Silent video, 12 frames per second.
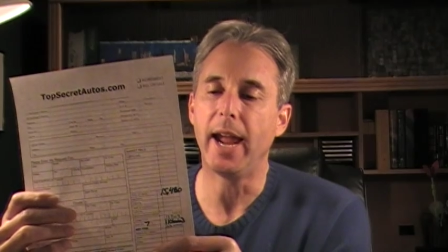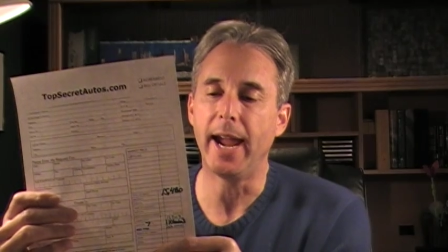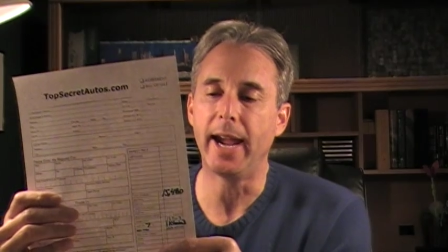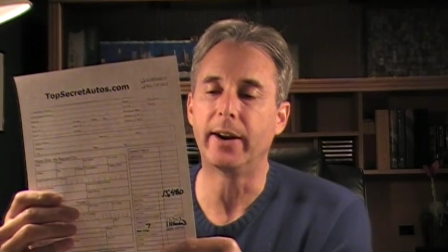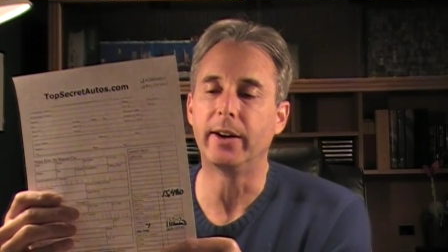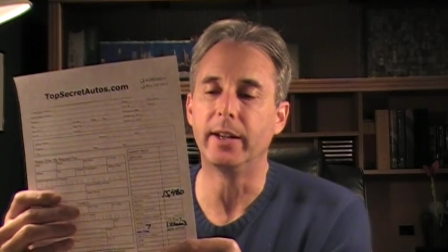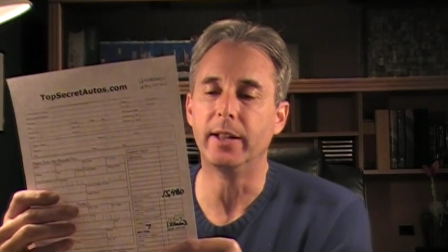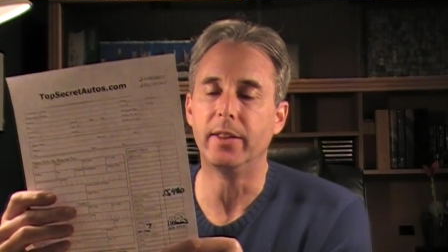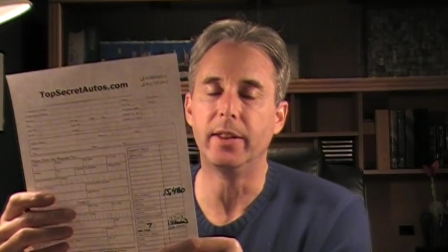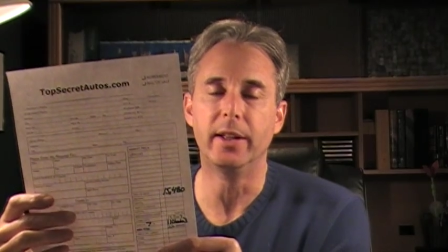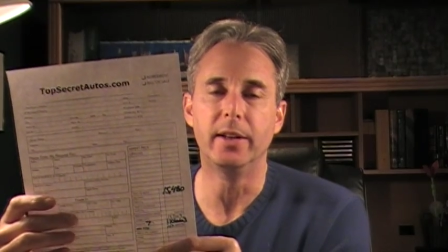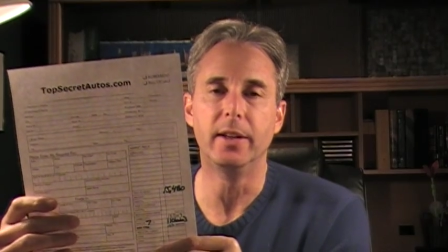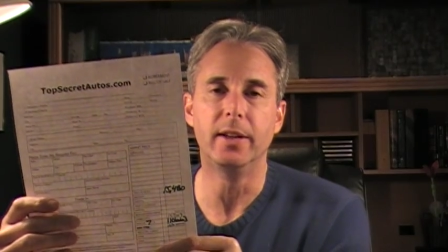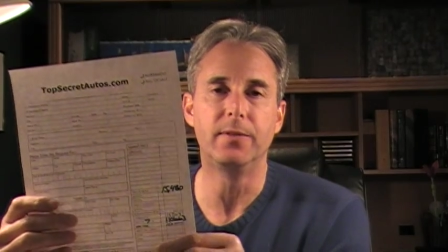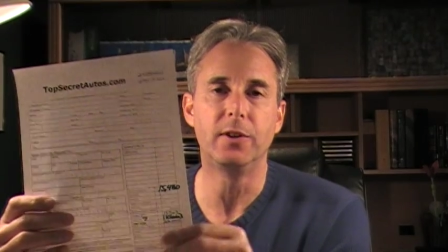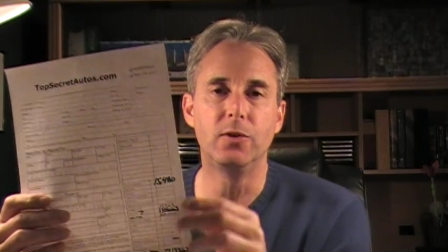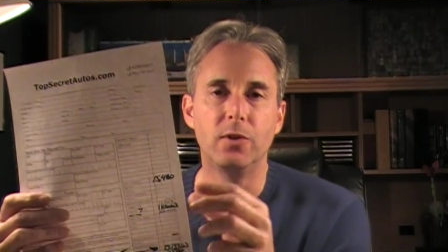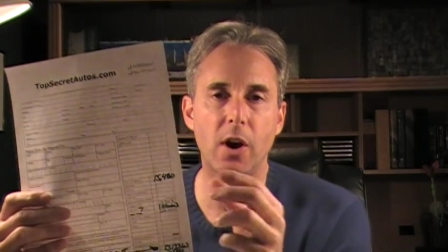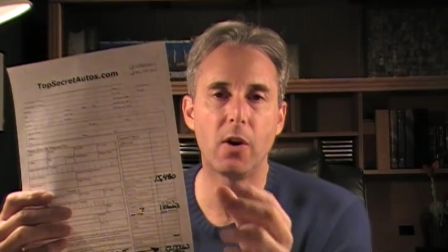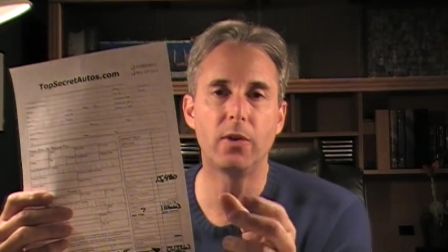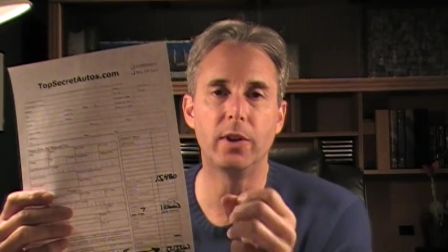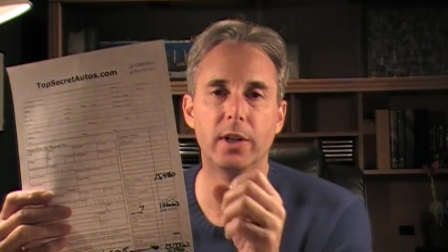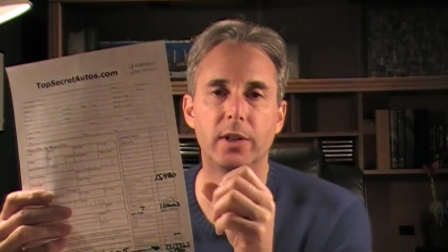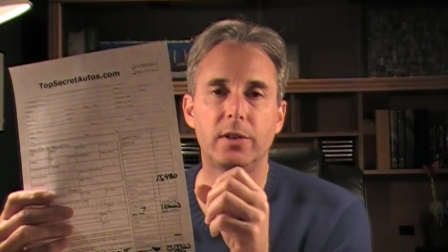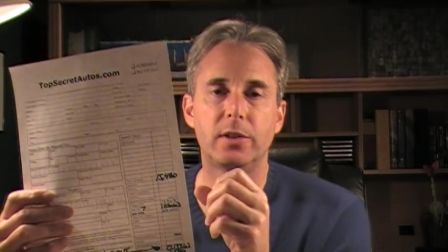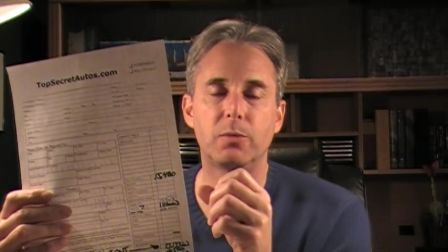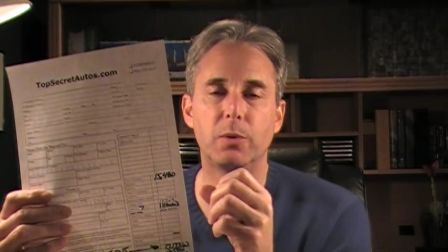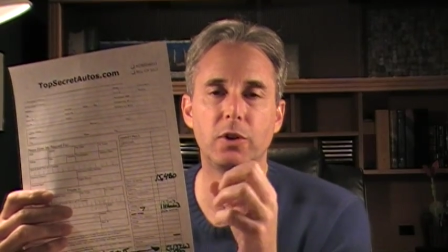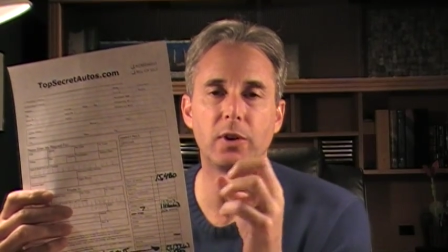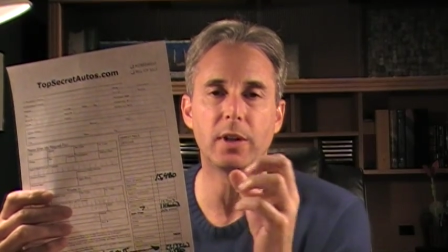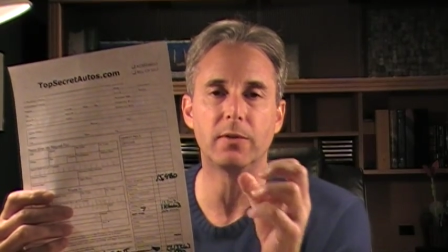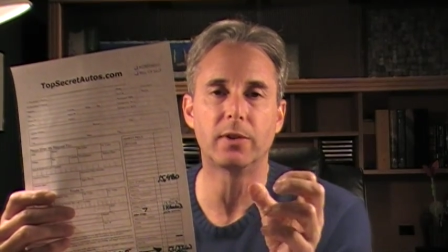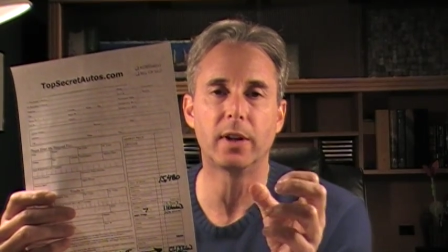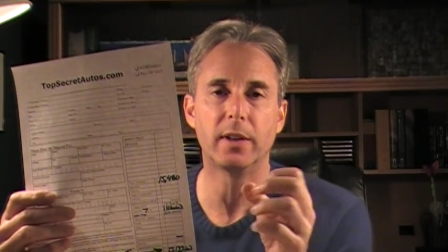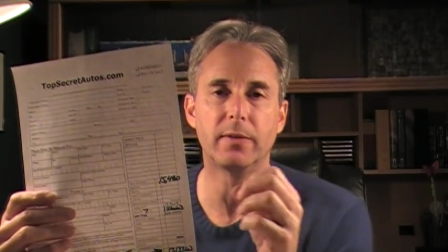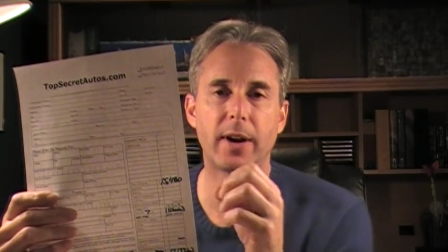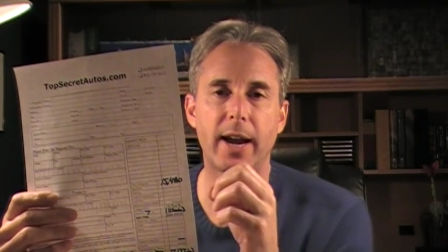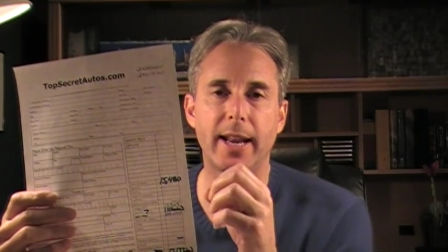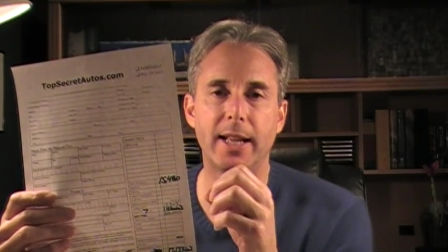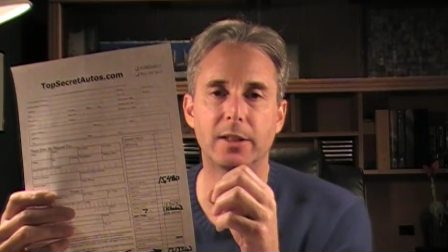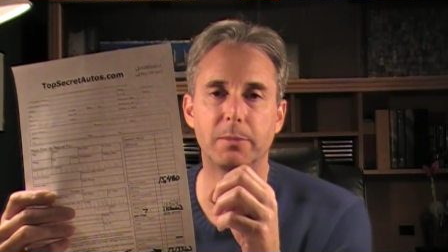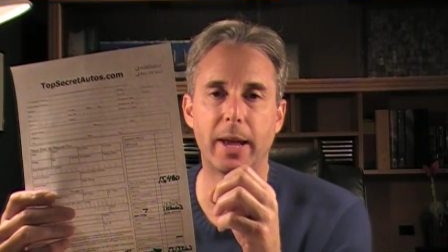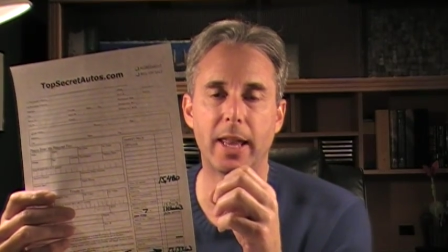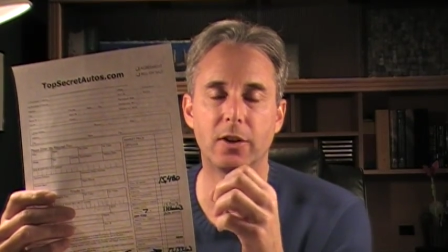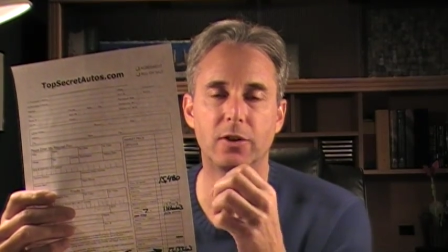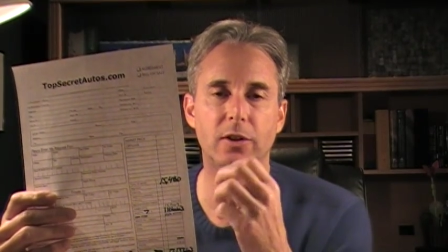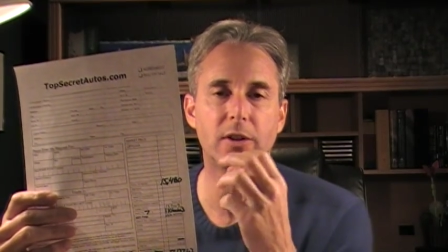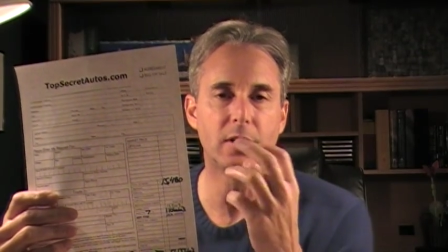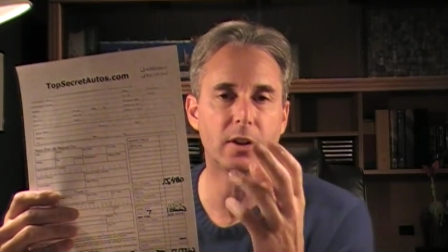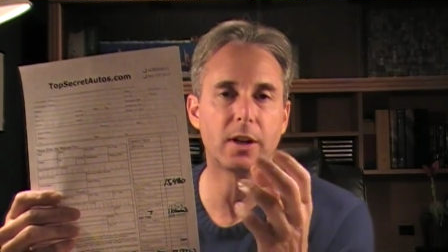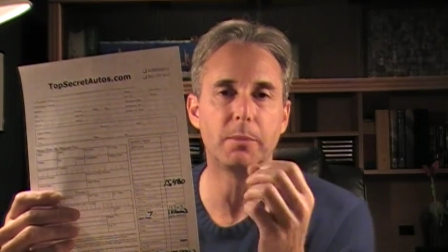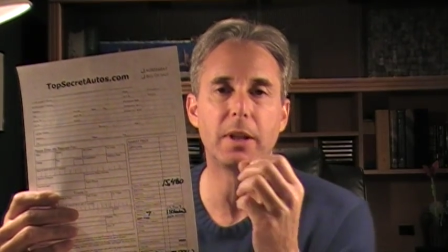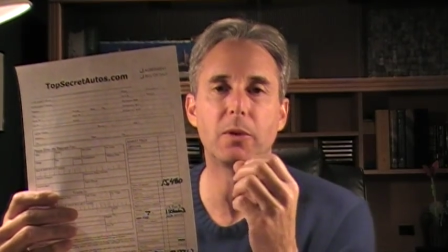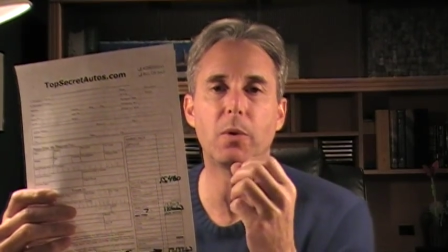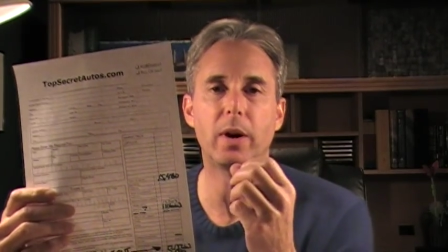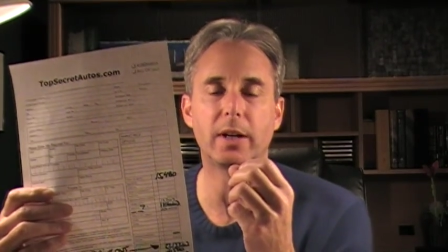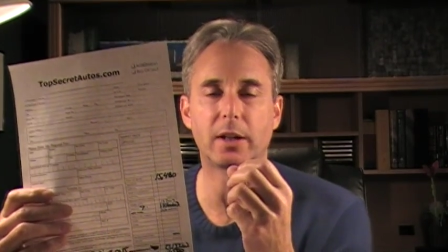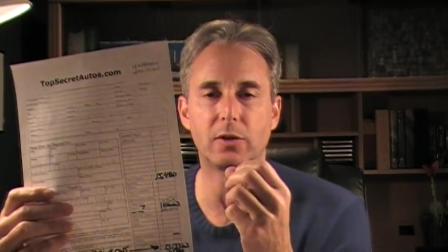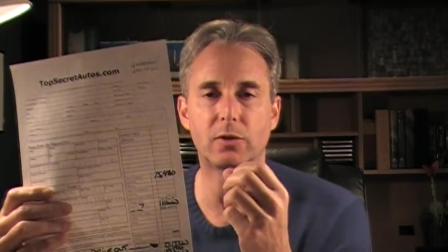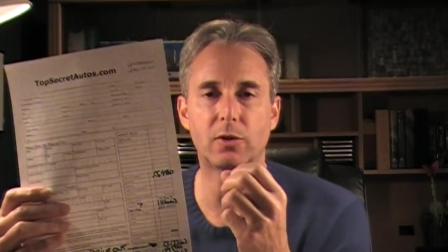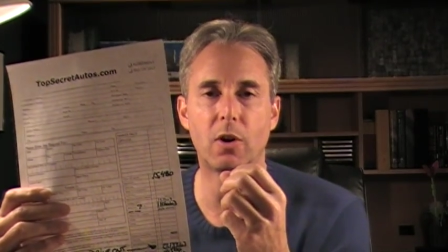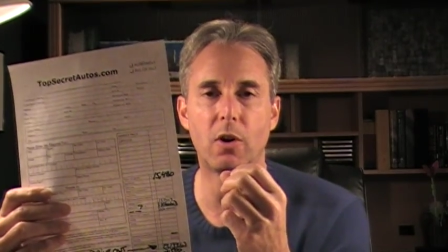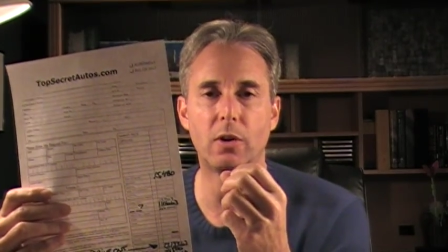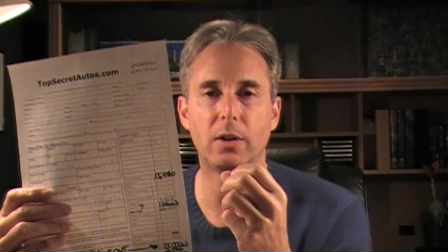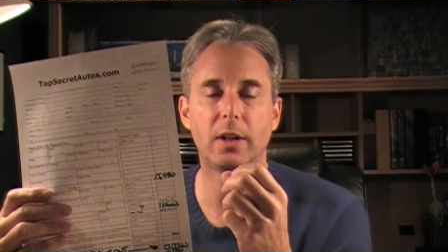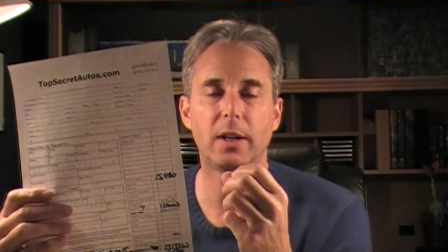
area that if you know this when you get in front of the finance manager, you're going to be the one in control,